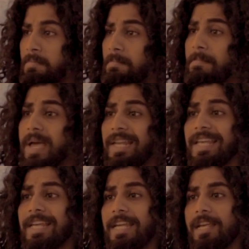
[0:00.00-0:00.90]

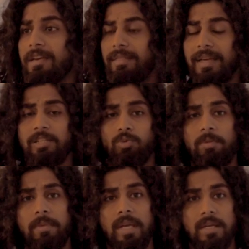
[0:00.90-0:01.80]
many things
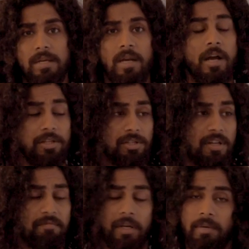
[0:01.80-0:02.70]
with me. I just
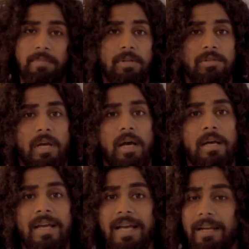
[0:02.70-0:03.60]
have my computer.
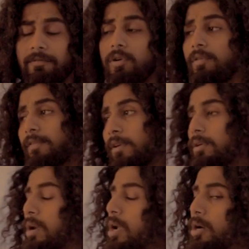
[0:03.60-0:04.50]
And I've got a few
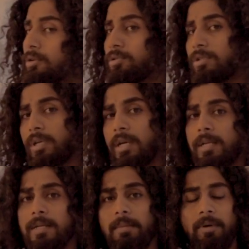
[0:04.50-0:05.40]
clothes and